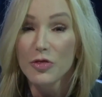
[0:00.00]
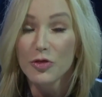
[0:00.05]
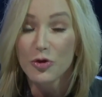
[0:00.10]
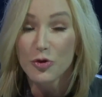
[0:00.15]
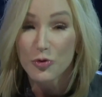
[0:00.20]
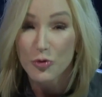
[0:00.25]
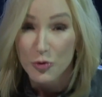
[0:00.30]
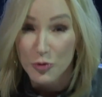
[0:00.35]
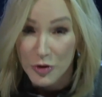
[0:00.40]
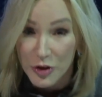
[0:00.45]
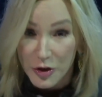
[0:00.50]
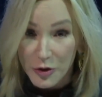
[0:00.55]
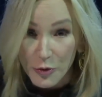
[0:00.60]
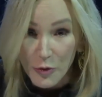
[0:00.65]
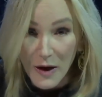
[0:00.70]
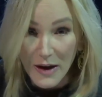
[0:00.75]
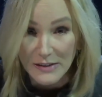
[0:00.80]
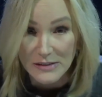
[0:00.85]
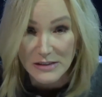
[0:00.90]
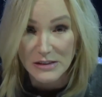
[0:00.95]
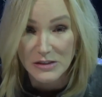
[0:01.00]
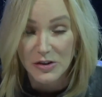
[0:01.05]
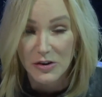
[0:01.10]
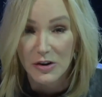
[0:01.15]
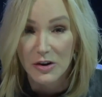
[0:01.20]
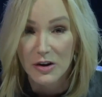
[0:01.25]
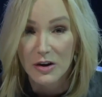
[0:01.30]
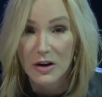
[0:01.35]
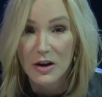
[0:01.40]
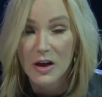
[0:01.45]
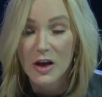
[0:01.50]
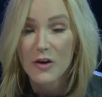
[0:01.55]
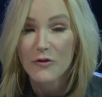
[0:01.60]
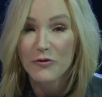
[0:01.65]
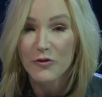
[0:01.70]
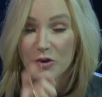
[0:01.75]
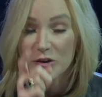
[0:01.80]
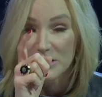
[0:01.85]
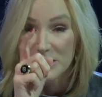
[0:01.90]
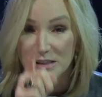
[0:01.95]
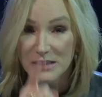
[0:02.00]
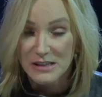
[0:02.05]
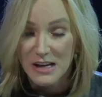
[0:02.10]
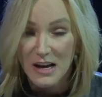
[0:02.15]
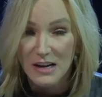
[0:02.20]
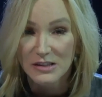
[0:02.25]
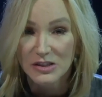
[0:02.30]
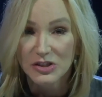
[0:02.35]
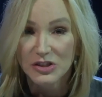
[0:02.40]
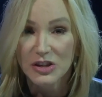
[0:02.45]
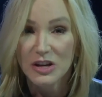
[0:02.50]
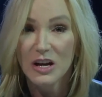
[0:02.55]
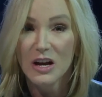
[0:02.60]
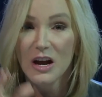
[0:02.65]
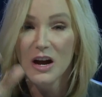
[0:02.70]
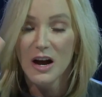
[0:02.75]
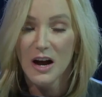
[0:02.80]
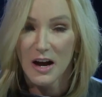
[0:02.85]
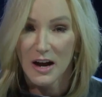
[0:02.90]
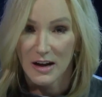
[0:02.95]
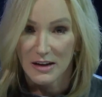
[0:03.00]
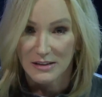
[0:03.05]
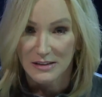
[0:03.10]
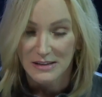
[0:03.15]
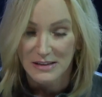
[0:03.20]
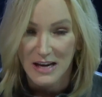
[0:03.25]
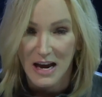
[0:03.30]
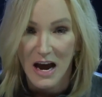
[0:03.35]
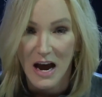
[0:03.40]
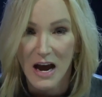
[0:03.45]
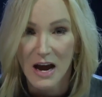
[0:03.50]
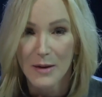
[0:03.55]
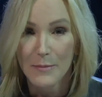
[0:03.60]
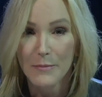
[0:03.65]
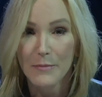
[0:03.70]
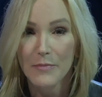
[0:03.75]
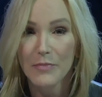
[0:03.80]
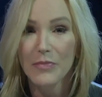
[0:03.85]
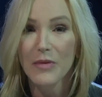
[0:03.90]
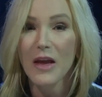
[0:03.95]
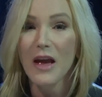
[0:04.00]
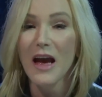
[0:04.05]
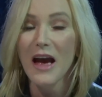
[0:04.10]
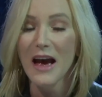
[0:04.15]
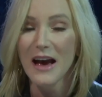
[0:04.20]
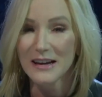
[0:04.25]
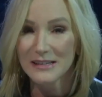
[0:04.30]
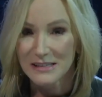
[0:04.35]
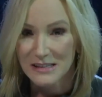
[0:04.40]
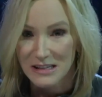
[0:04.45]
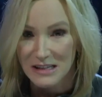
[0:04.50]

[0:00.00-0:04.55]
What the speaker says: through you, Esther, for such a time as